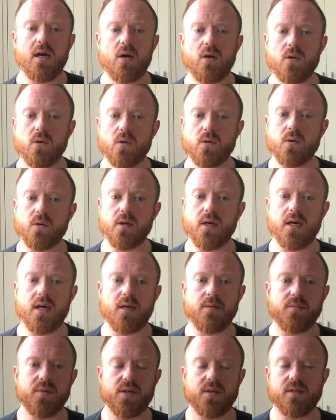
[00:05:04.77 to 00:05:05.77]
Or
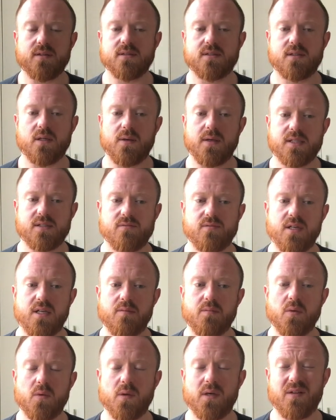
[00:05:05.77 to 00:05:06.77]
so it's really
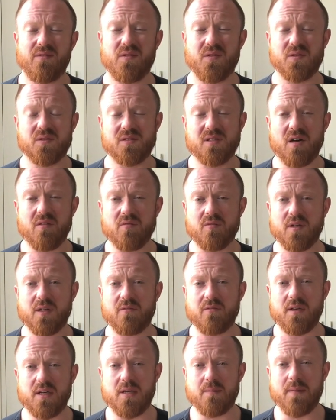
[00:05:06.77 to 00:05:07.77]
important, if you're suffering
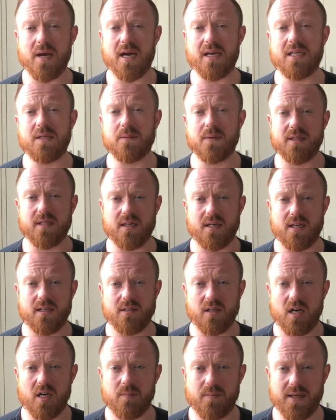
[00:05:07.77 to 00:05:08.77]
really badly with
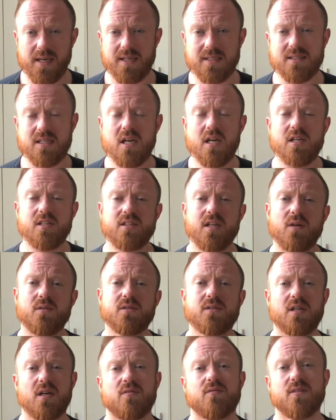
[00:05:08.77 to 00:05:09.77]
IBS, don't
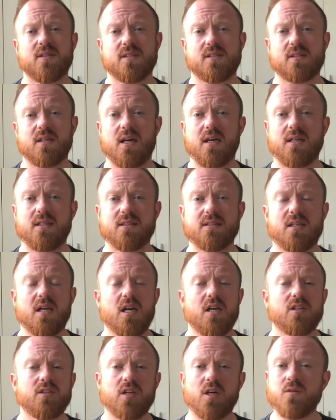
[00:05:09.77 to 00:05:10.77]
suffer in silence.
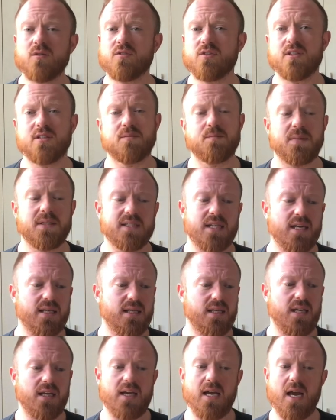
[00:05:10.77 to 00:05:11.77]
Don't just be
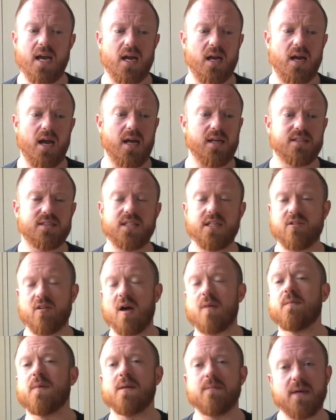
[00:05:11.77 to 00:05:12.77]
taking
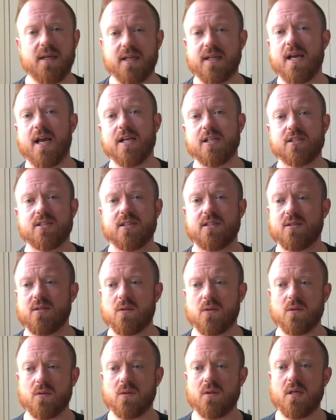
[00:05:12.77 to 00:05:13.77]
anti-cramping medication
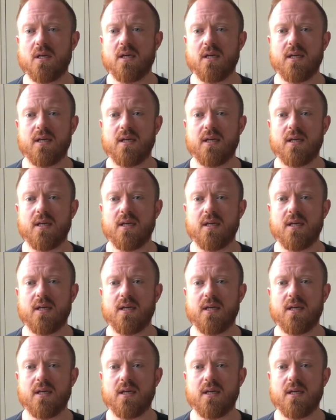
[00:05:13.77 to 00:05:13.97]
or